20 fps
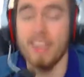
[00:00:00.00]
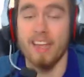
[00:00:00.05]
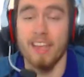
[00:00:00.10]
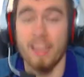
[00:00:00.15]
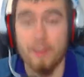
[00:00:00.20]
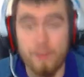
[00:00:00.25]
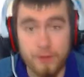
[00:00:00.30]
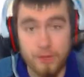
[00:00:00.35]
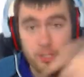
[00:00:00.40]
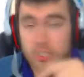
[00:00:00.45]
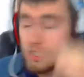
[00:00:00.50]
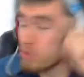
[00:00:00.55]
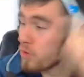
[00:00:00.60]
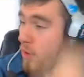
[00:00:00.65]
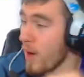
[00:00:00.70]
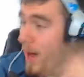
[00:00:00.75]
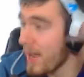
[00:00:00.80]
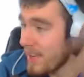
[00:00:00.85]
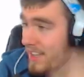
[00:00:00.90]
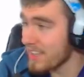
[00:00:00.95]
If your
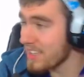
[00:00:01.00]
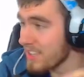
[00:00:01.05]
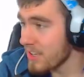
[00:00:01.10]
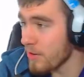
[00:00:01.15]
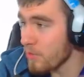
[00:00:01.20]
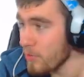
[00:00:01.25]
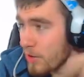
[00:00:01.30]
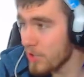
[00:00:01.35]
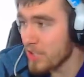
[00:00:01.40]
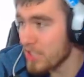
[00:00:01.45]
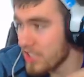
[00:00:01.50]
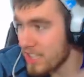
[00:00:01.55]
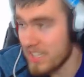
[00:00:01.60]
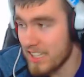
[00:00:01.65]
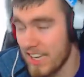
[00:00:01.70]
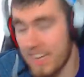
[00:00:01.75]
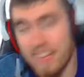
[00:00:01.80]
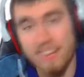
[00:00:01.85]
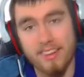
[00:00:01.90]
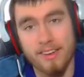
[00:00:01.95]
squad doesn't work
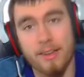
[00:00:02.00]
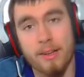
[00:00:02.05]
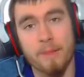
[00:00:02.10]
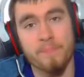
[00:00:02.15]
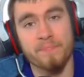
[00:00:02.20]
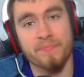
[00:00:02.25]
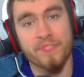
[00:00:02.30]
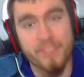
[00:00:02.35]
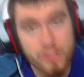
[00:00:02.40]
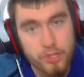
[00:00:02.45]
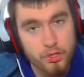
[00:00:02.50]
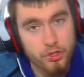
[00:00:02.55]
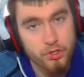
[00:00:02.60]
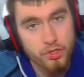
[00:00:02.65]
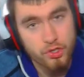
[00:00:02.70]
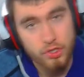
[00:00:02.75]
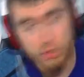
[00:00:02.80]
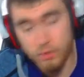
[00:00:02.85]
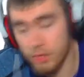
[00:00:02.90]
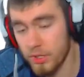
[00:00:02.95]
together, you're
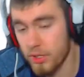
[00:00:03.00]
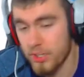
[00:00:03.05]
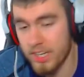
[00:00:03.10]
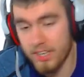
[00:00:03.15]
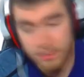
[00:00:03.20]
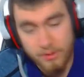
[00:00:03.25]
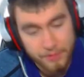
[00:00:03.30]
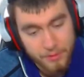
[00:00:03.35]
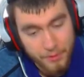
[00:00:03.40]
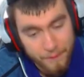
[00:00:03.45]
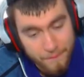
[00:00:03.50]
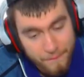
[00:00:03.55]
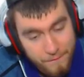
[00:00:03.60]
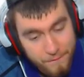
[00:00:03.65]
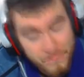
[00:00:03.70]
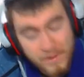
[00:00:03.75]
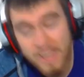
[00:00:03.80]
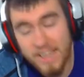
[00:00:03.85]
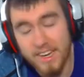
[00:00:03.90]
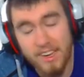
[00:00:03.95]
screwed and you have to
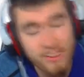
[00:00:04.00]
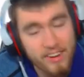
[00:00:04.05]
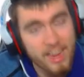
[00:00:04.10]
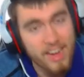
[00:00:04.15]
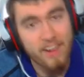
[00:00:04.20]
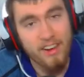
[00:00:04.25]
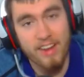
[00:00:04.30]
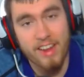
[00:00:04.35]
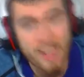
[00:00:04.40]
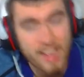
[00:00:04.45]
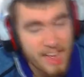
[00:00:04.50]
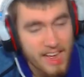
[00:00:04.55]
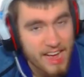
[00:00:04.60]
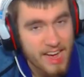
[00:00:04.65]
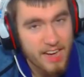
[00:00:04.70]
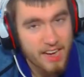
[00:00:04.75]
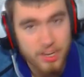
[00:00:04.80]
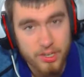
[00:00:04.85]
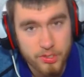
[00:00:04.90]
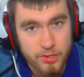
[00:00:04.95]
figure out
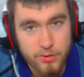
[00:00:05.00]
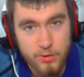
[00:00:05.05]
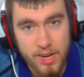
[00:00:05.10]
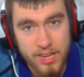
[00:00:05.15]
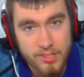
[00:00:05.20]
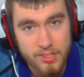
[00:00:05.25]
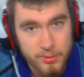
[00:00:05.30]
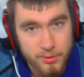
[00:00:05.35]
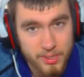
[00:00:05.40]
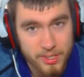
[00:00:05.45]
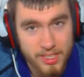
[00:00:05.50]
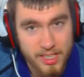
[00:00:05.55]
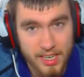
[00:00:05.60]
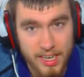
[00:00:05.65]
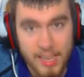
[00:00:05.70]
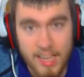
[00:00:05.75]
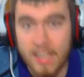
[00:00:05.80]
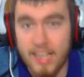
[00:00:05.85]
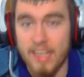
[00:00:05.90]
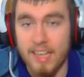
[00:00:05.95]
how your squad's working.
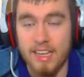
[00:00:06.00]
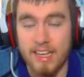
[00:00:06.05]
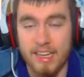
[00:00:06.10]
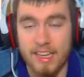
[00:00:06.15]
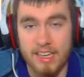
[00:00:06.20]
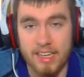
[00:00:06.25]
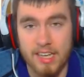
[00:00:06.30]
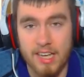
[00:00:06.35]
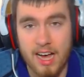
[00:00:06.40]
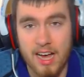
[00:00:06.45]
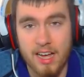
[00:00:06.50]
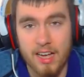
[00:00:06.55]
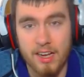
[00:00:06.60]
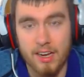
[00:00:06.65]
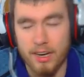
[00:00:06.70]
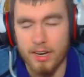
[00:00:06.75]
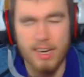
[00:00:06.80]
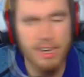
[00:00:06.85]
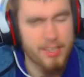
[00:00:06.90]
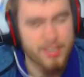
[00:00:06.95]
In con
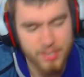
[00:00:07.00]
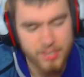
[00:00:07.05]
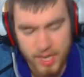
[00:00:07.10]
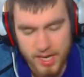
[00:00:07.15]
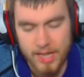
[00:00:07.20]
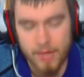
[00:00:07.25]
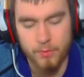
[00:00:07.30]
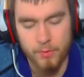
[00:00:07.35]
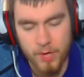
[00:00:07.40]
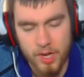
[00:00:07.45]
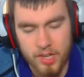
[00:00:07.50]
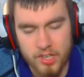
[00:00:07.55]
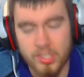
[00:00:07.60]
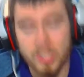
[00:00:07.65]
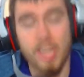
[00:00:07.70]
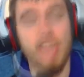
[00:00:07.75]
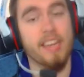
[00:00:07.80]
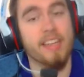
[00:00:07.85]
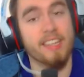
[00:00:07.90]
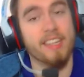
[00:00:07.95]
or sorry, in Rush,
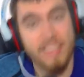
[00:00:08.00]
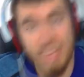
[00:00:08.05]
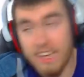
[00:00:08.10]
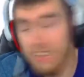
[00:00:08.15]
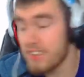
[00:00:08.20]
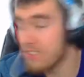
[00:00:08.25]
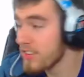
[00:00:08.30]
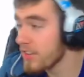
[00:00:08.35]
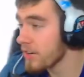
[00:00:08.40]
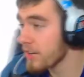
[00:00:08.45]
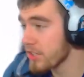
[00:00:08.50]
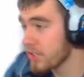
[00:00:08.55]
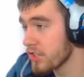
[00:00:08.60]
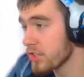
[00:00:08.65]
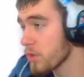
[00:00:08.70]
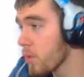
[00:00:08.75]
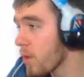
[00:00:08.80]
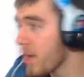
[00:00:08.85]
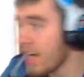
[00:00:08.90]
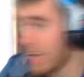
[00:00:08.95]
yes, there is
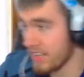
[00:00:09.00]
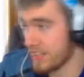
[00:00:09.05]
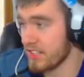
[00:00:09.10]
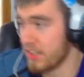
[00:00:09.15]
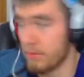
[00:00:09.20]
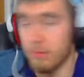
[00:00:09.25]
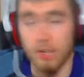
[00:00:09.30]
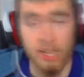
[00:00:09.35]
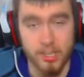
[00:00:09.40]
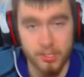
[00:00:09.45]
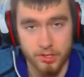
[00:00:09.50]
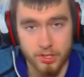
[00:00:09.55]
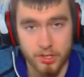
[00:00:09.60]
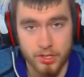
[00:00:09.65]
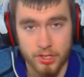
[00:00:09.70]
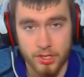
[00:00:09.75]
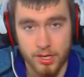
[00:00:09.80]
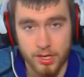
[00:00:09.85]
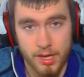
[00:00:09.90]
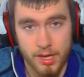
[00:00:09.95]
squads in
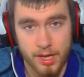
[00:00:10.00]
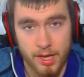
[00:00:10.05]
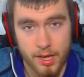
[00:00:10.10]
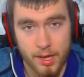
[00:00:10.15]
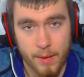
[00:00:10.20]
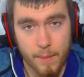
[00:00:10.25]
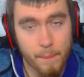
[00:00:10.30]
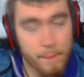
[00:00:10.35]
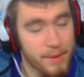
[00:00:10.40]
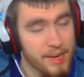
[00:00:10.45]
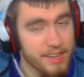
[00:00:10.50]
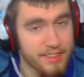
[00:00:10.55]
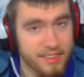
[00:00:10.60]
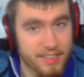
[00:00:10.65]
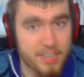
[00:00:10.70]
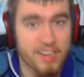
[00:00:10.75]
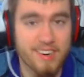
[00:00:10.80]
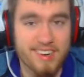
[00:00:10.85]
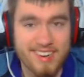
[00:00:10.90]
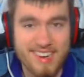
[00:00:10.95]
Rush, but
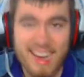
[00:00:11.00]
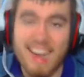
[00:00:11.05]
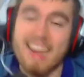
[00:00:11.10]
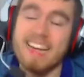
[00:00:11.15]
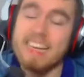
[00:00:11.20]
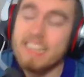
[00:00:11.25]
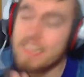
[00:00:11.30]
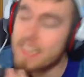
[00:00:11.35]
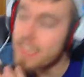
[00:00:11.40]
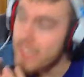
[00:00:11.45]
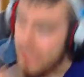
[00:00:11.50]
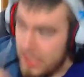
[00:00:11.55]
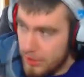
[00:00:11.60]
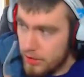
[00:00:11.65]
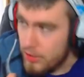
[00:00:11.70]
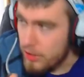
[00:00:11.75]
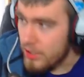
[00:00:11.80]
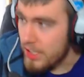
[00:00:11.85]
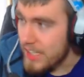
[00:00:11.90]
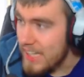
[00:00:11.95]
they're not
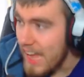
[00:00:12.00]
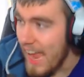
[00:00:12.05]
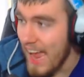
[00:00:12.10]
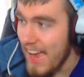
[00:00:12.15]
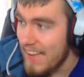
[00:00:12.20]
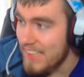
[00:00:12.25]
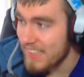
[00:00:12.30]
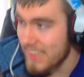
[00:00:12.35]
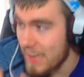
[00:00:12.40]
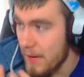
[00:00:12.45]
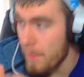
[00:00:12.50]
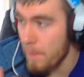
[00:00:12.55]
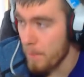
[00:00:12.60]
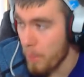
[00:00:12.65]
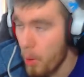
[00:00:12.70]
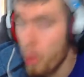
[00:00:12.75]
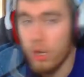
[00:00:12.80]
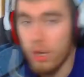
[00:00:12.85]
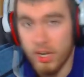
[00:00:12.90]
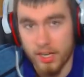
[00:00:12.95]
nearly as
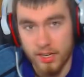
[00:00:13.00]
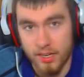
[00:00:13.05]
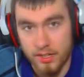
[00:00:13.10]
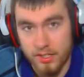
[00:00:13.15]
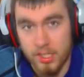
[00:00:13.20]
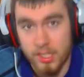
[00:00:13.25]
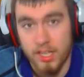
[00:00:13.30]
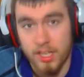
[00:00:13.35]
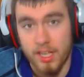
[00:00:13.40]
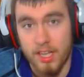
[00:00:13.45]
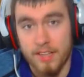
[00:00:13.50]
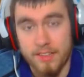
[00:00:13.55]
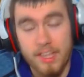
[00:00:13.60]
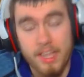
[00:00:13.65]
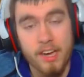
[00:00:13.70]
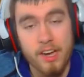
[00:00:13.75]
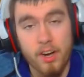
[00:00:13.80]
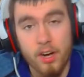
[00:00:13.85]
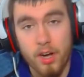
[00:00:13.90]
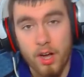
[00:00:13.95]
important.
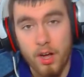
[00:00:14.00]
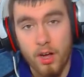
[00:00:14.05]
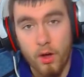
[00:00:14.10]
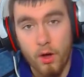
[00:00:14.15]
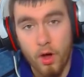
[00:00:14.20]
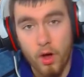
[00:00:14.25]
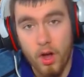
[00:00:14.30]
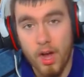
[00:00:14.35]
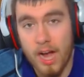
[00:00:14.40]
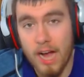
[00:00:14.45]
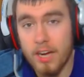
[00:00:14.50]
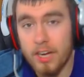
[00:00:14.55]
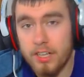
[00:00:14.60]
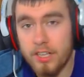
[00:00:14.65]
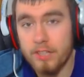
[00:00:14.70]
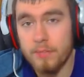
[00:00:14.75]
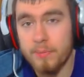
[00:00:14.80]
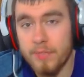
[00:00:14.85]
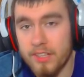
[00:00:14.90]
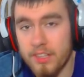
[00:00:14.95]
They are
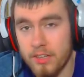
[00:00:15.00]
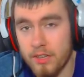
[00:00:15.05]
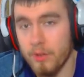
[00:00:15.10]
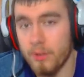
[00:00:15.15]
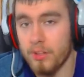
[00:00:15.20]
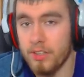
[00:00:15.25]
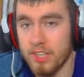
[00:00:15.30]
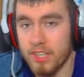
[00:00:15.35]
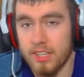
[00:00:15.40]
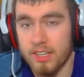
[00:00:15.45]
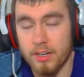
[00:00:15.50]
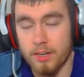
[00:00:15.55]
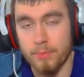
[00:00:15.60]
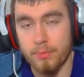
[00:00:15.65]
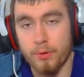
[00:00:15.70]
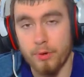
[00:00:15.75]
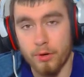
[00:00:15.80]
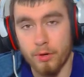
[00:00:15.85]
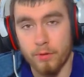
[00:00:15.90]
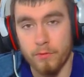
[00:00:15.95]
arguably the only thing they're
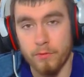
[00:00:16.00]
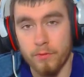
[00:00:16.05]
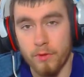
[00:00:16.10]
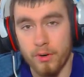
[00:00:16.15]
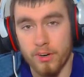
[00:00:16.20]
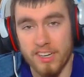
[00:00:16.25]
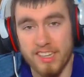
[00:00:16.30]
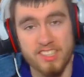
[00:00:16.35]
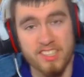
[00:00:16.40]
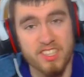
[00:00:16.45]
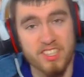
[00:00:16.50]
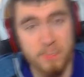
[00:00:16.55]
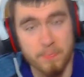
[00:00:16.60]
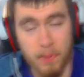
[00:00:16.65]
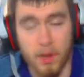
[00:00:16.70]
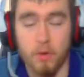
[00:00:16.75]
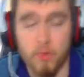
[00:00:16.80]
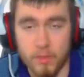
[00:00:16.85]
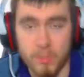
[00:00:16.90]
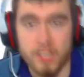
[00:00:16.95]
important for is
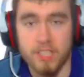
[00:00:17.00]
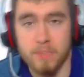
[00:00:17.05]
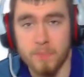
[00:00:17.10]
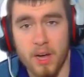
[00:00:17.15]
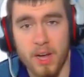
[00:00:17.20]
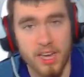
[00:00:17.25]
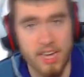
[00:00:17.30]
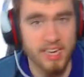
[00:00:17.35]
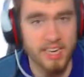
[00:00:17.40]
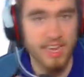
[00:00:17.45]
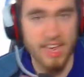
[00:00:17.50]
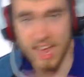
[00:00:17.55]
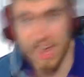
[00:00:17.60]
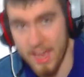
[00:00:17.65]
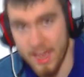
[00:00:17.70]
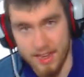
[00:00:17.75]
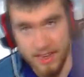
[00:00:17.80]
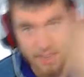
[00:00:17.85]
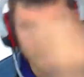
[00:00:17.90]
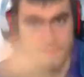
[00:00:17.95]
sp- respawning
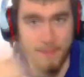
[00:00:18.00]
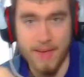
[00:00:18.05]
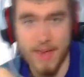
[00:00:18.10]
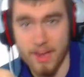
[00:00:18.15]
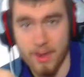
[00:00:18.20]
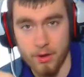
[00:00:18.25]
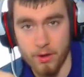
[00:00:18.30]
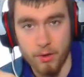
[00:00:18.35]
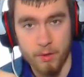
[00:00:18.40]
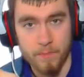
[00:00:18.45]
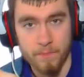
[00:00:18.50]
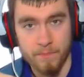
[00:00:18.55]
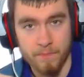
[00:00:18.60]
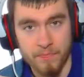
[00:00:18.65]
ahead in the battle.